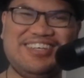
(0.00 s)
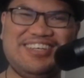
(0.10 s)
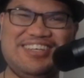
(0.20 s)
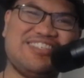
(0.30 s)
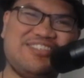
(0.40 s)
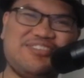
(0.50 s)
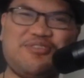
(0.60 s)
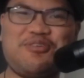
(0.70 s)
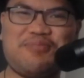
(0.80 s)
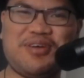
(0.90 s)
This
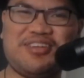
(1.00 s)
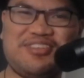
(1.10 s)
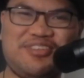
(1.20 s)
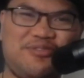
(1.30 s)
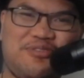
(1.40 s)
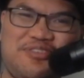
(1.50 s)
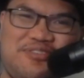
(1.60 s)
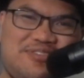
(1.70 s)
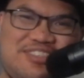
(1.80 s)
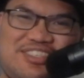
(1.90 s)
song, man, and the
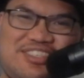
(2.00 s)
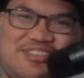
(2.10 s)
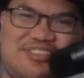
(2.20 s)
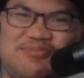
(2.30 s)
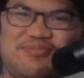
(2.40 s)
choreo, it's